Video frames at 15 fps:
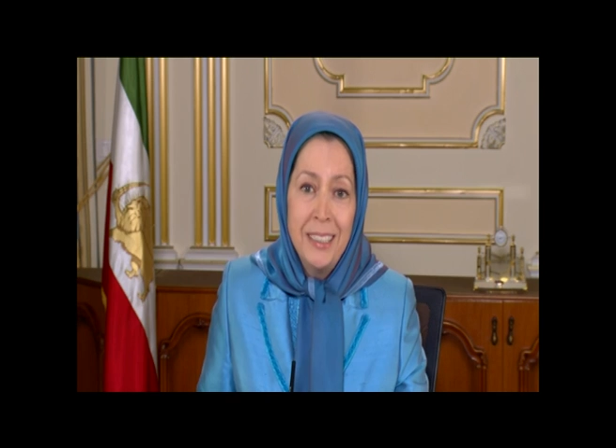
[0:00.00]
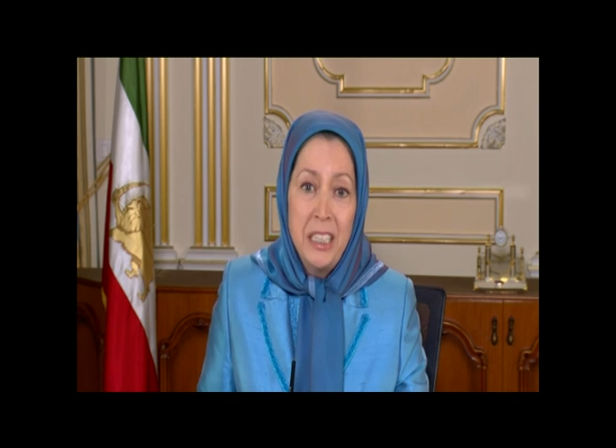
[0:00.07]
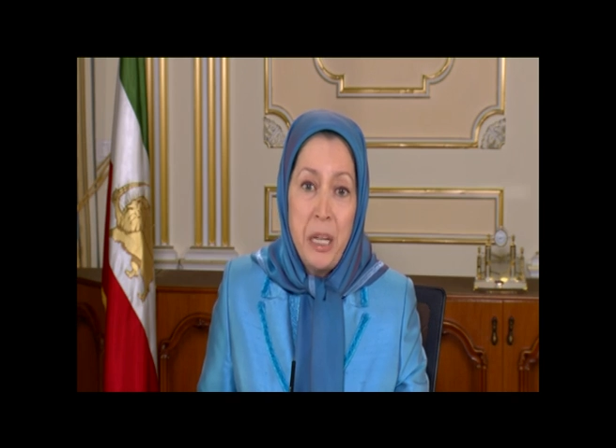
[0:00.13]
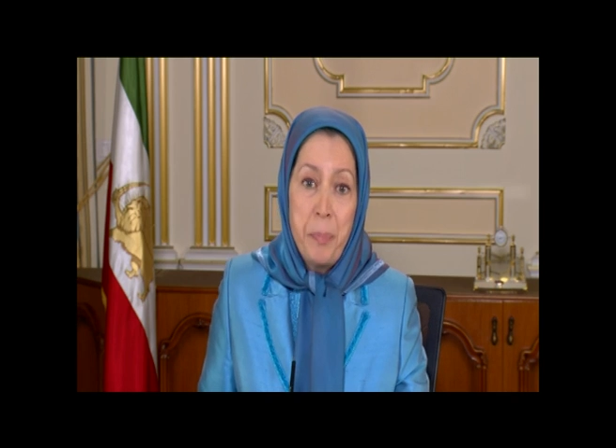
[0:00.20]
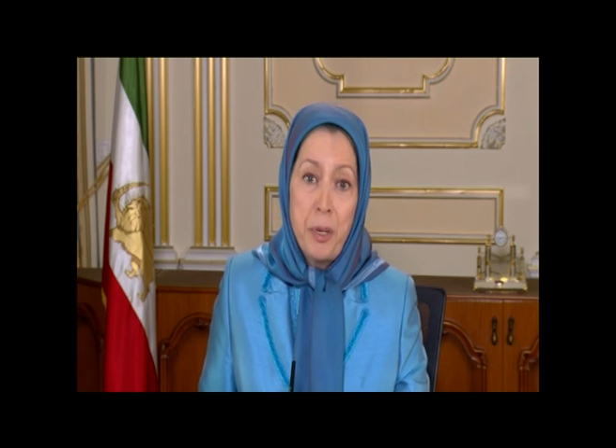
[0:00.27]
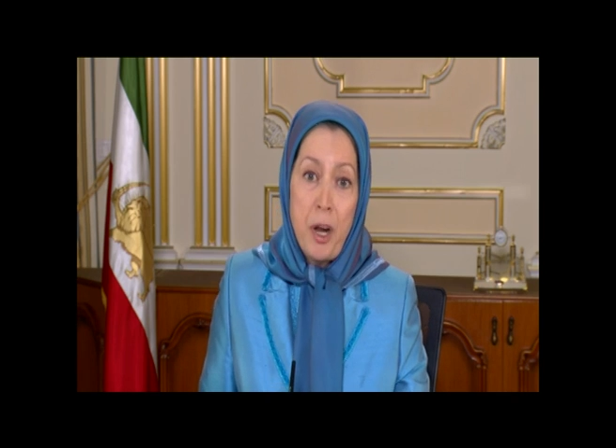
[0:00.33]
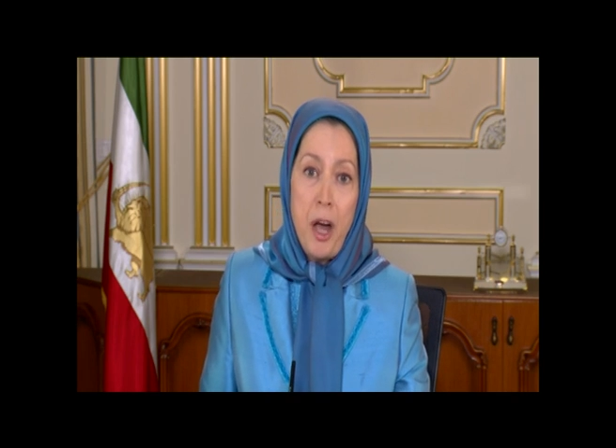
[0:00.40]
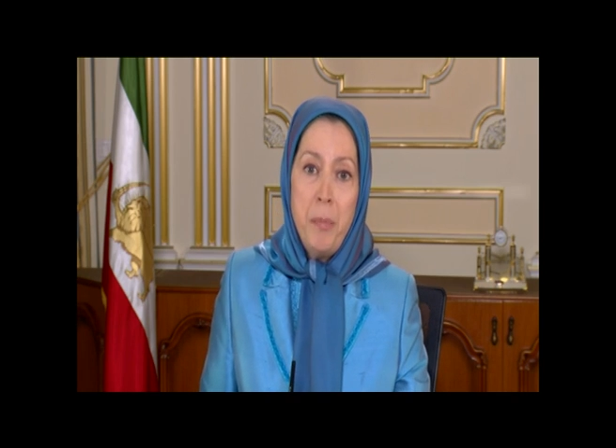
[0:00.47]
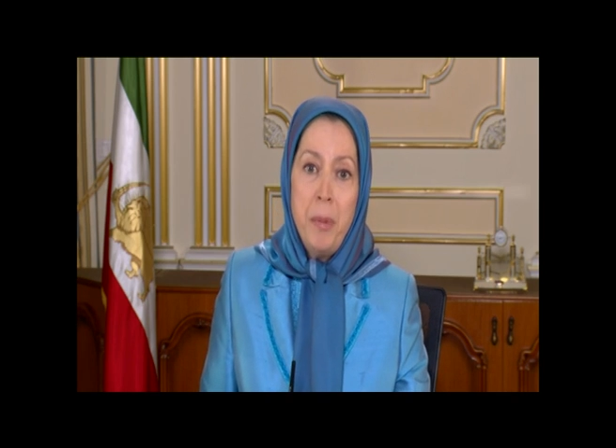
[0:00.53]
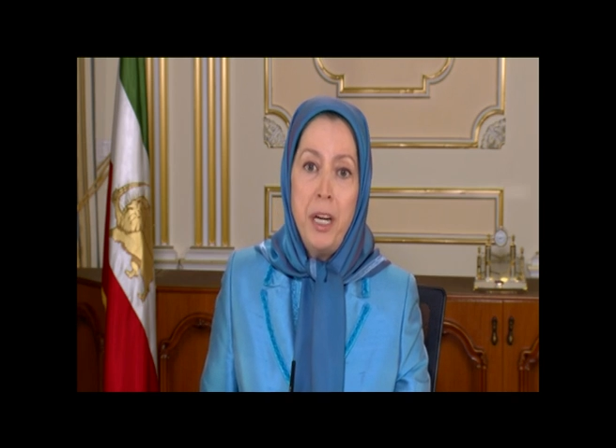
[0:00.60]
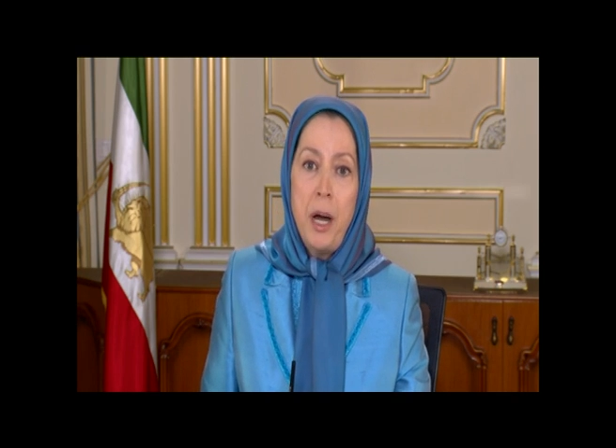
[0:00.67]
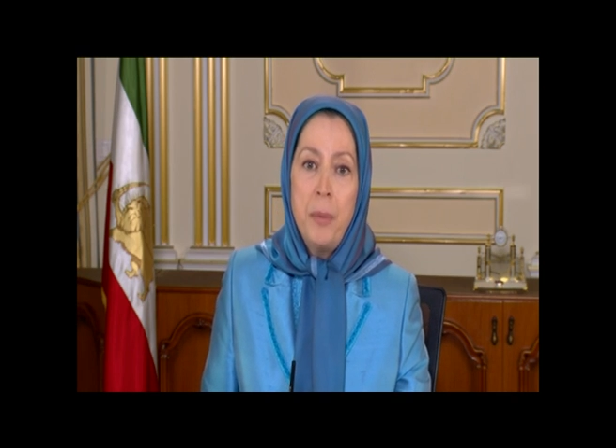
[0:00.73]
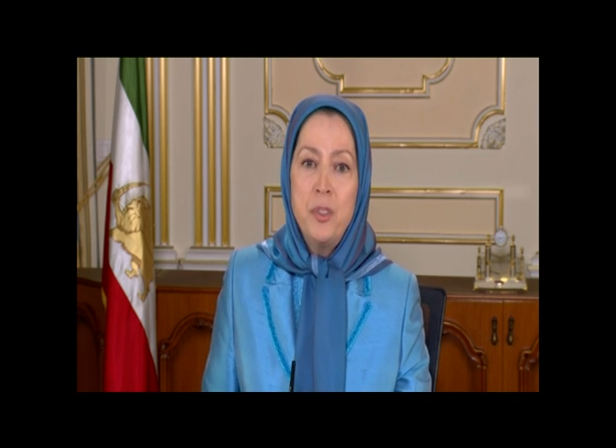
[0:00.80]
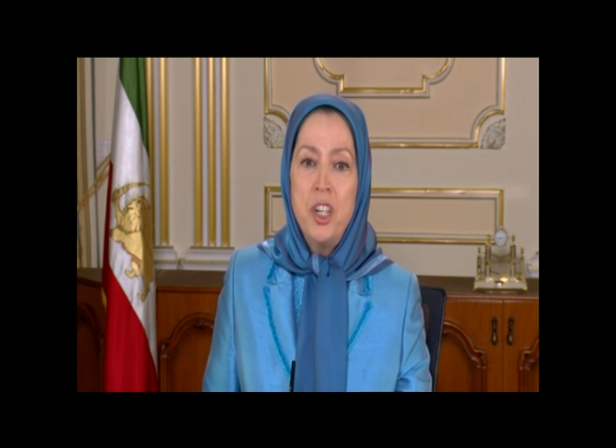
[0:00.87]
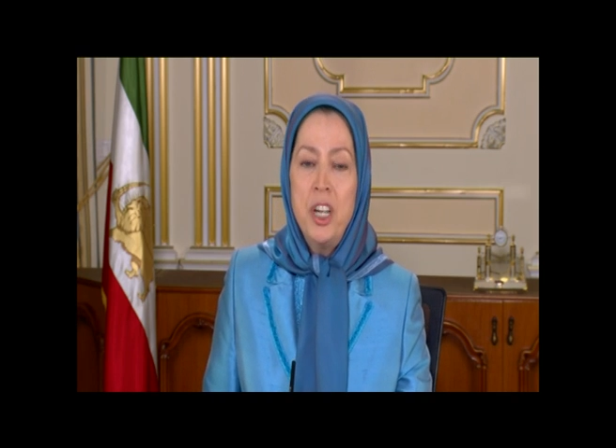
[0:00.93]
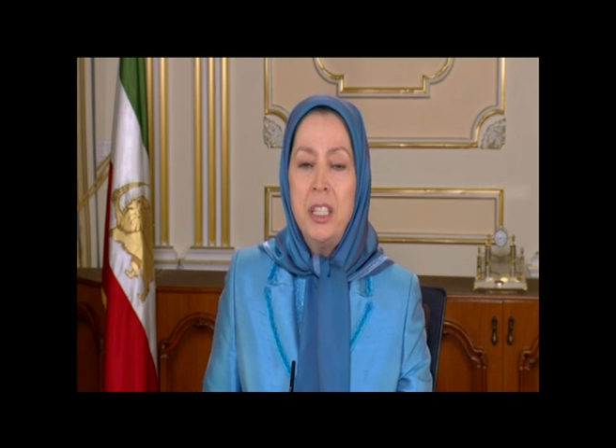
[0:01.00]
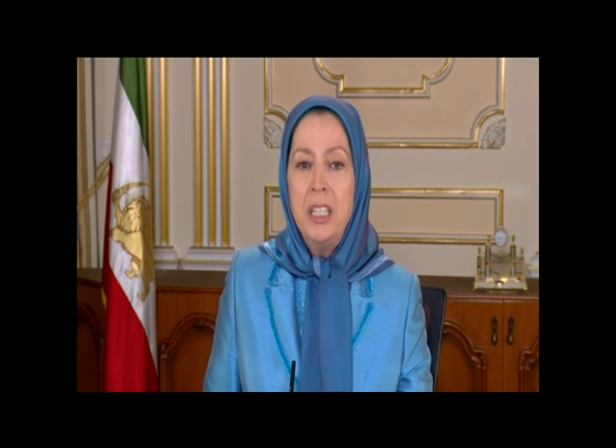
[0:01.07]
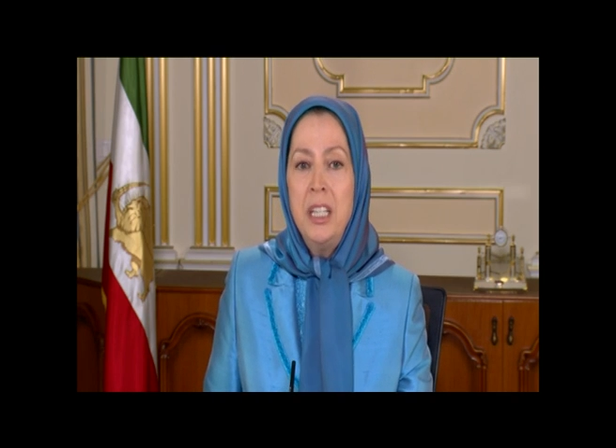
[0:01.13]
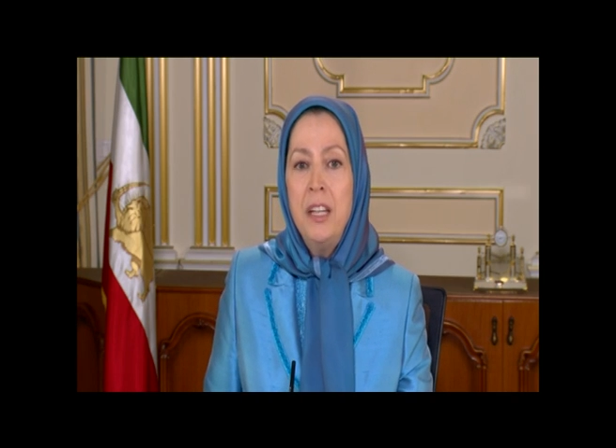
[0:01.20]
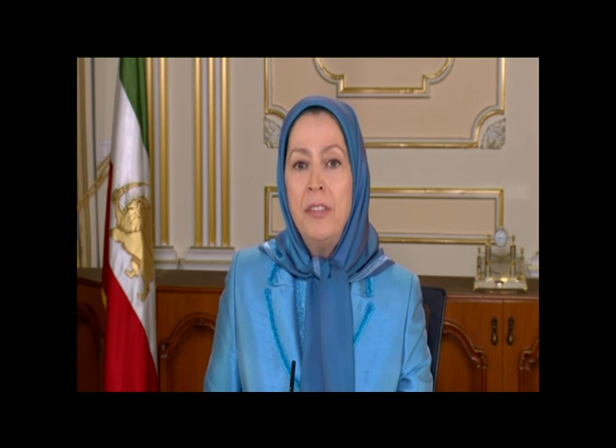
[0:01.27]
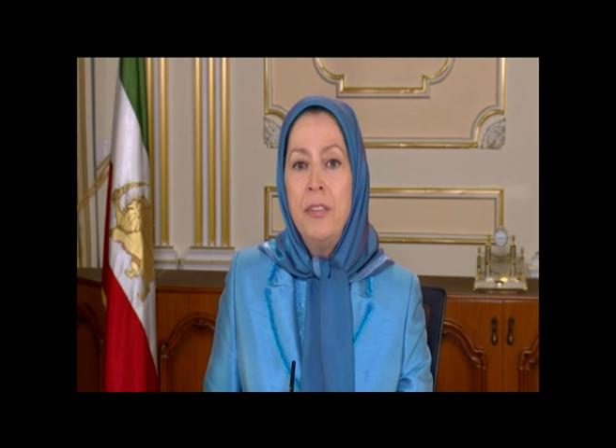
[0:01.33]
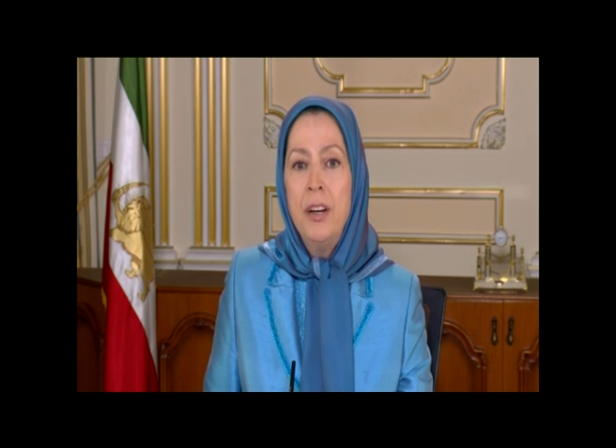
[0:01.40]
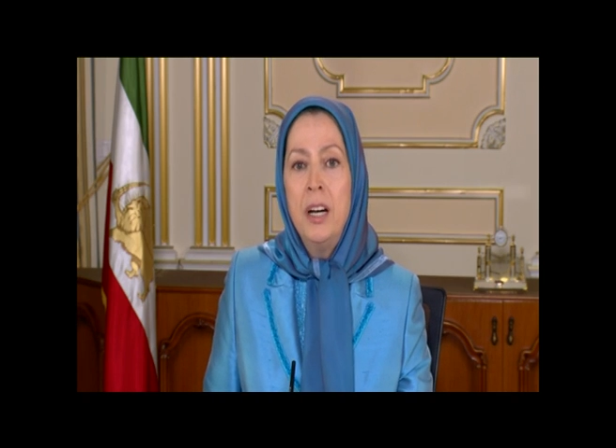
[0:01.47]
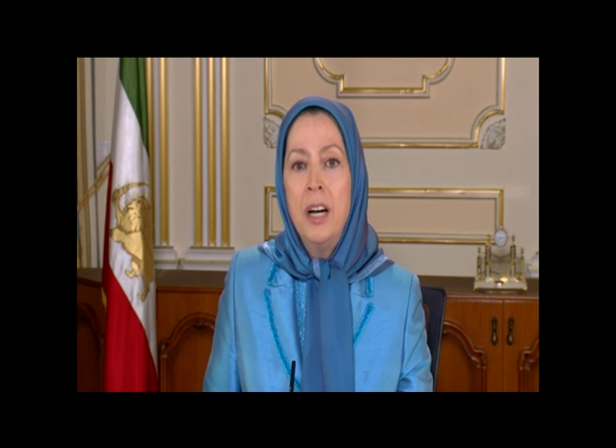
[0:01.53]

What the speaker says: The primary objective